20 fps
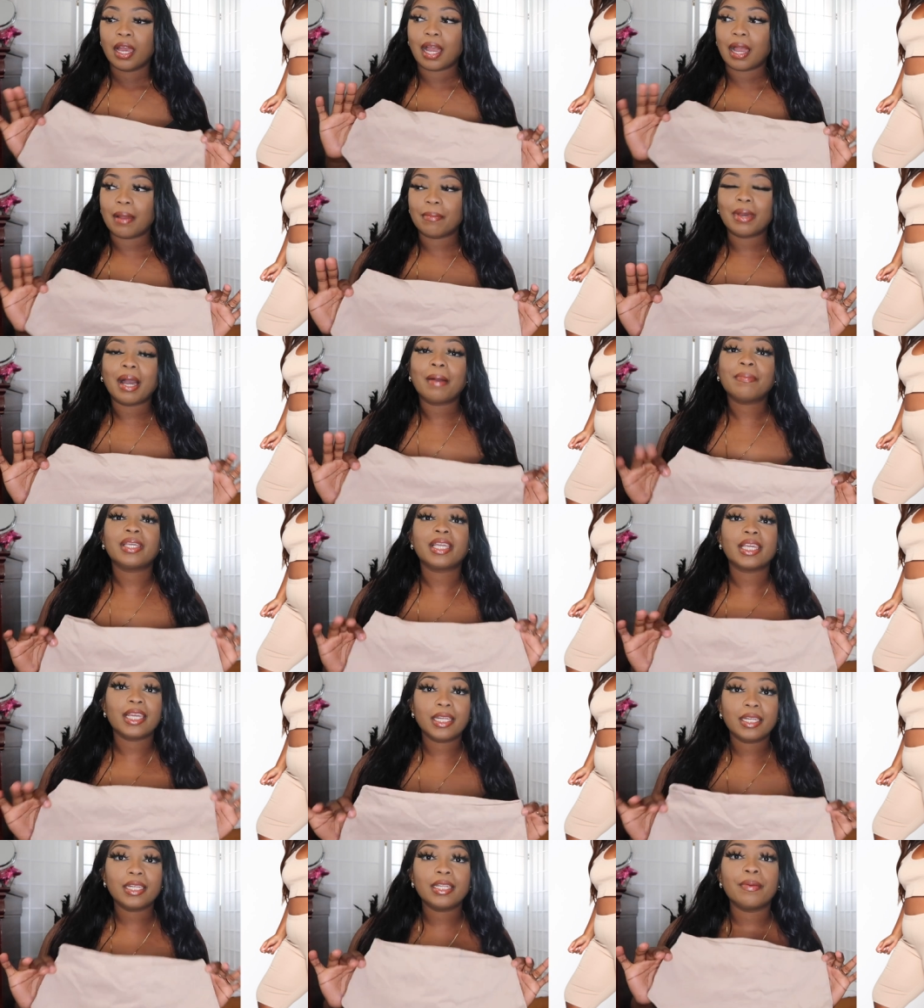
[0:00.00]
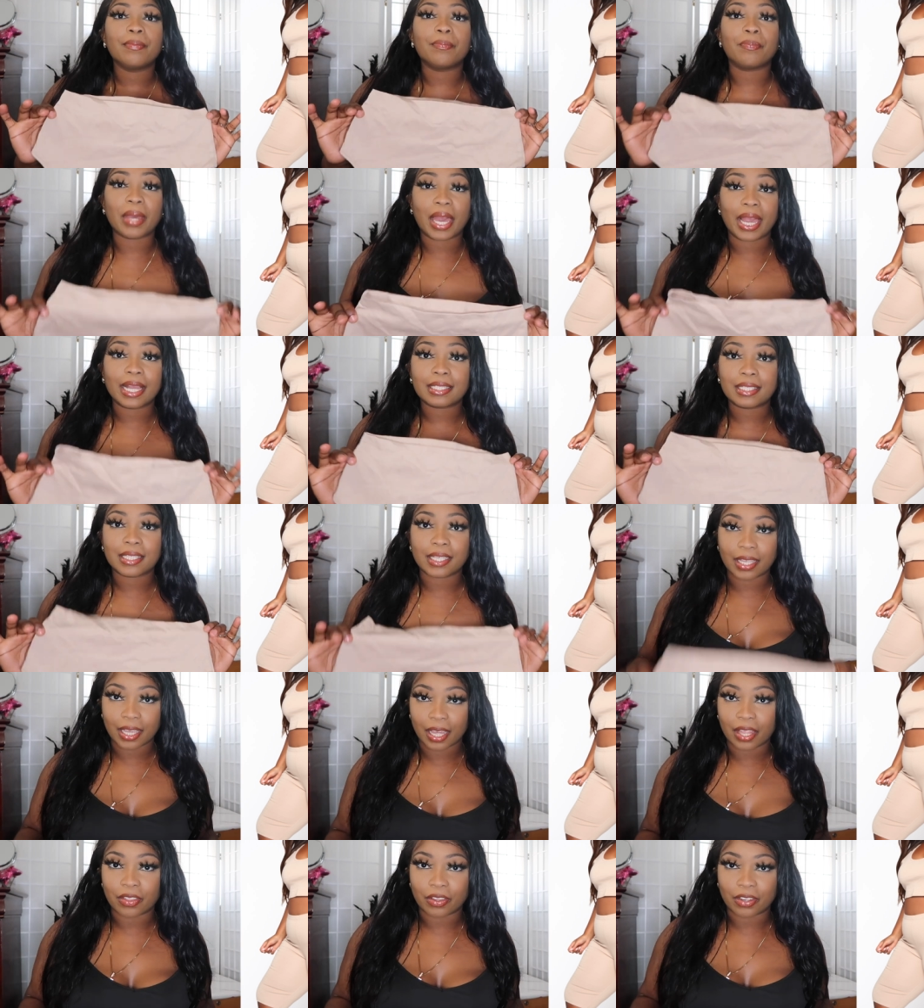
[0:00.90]
i'm, I'm getting it back
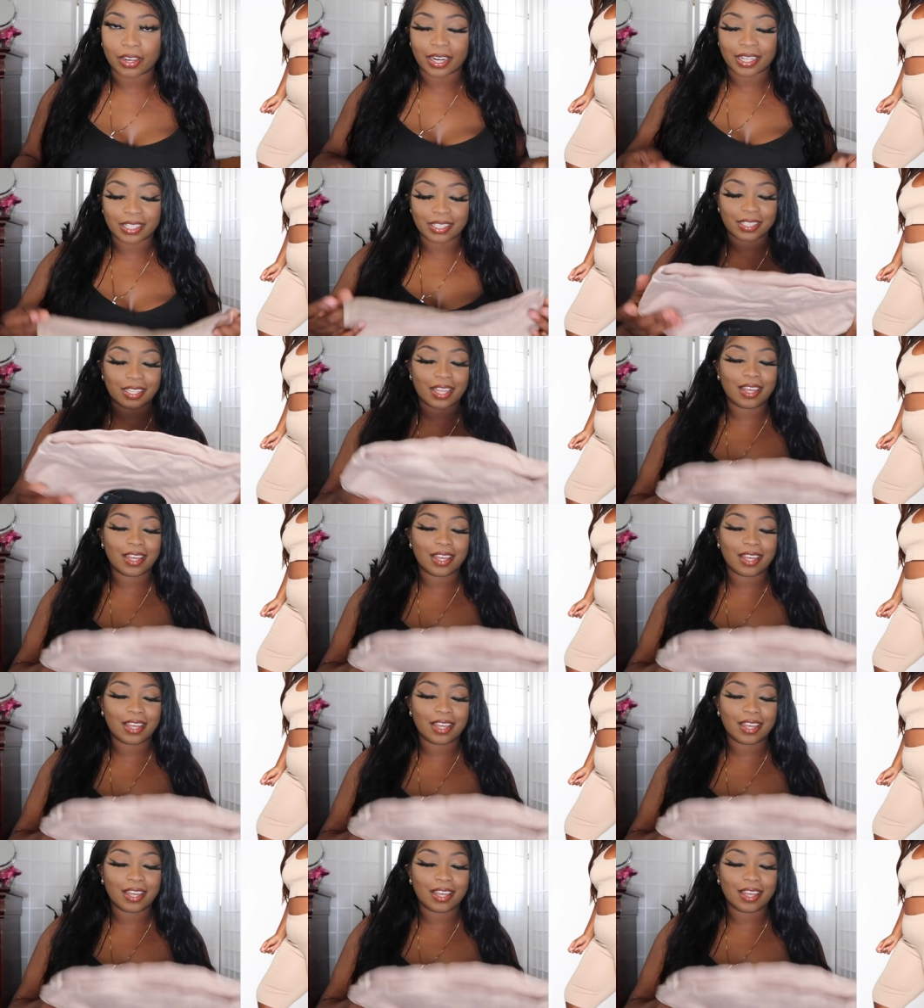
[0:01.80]
together guys